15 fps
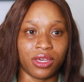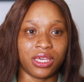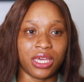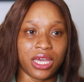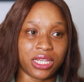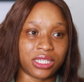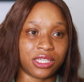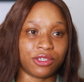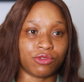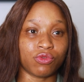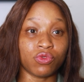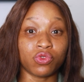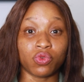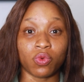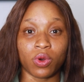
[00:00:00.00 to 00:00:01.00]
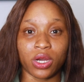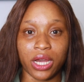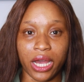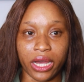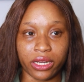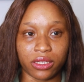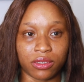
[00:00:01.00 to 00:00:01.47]
Yes, it's good to work
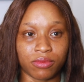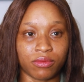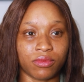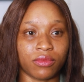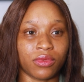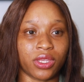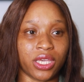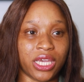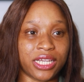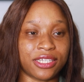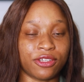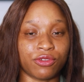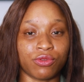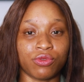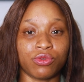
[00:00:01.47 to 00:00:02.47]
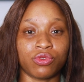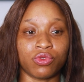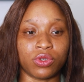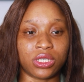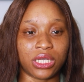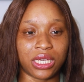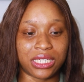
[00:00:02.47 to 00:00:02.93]
hard. Yes, it's good
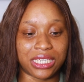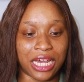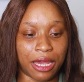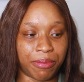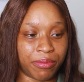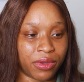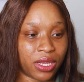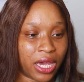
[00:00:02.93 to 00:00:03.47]
to take time.